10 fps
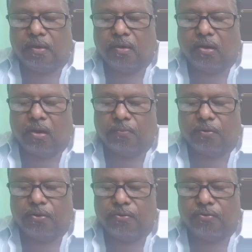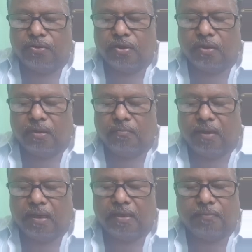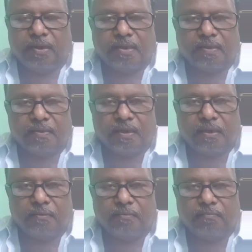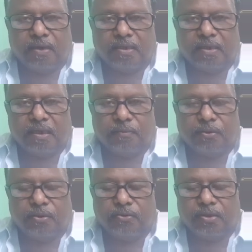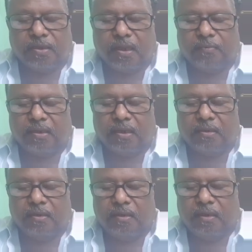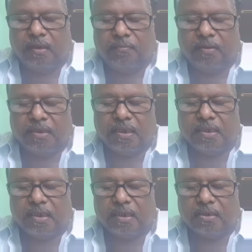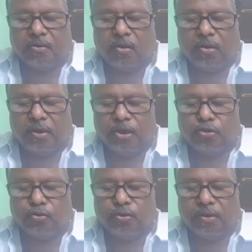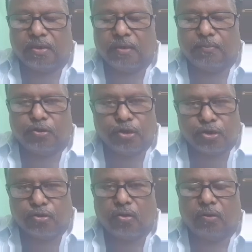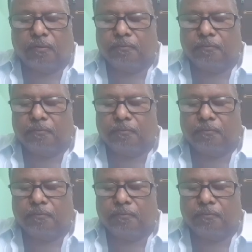or produced by the placenta. Placenta produces the chemical messengers called estrogen and progesterone